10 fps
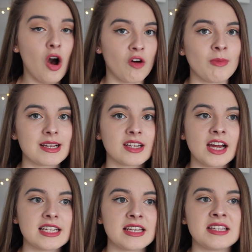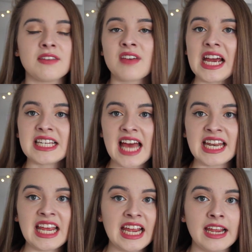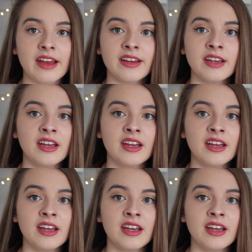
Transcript: of my sciences, if that is any